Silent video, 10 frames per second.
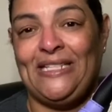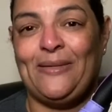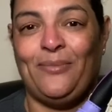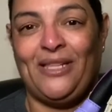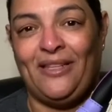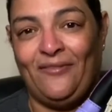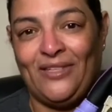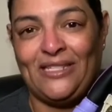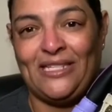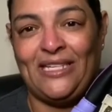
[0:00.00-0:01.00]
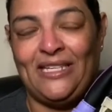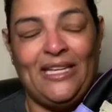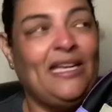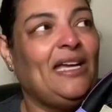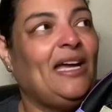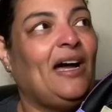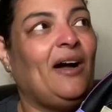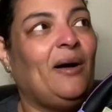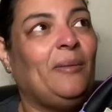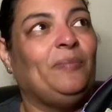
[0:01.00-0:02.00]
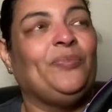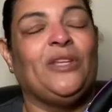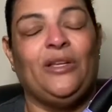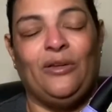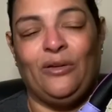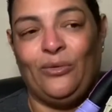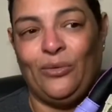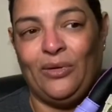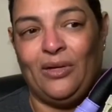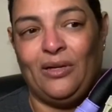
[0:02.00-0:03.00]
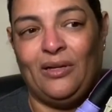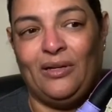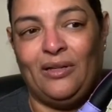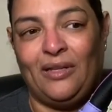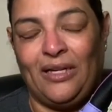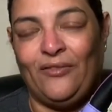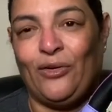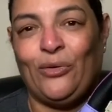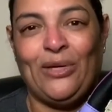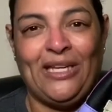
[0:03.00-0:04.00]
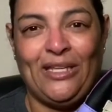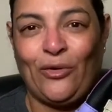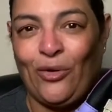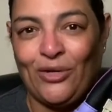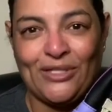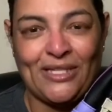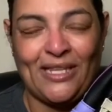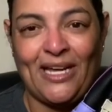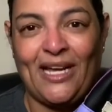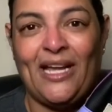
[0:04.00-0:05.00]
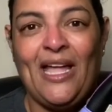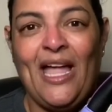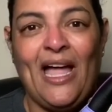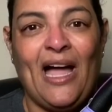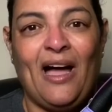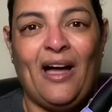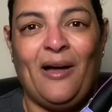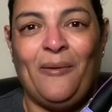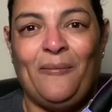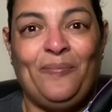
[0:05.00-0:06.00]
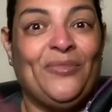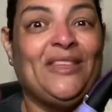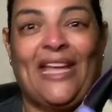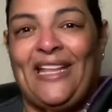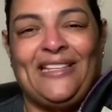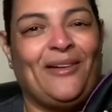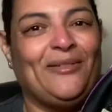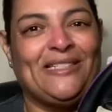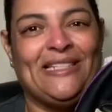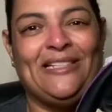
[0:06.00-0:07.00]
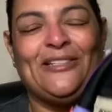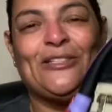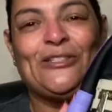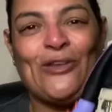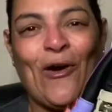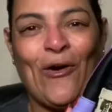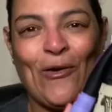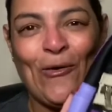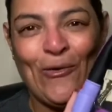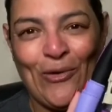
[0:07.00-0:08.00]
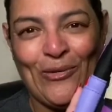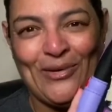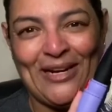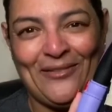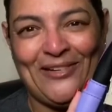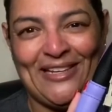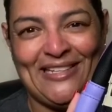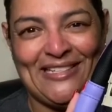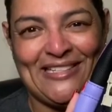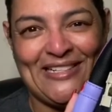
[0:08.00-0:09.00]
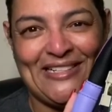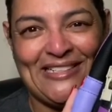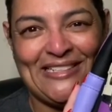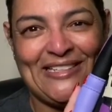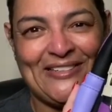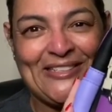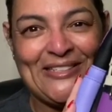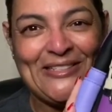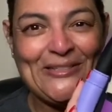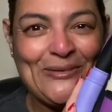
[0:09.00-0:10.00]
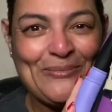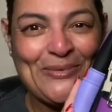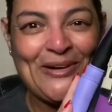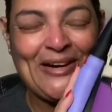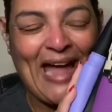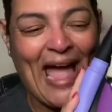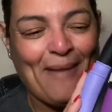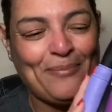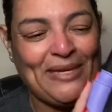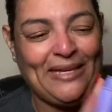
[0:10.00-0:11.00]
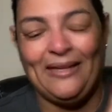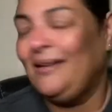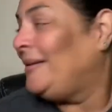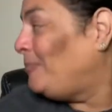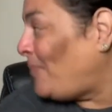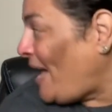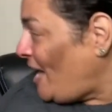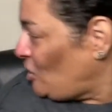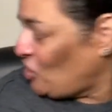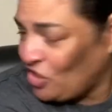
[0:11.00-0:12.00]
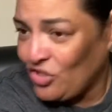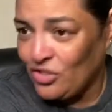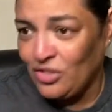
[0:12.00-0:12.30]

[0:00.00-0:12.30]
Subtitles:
Maleficent, the evil queen Ursula, that I thought was gonna look so cool when I wear this shirt. So super happy. Bosh!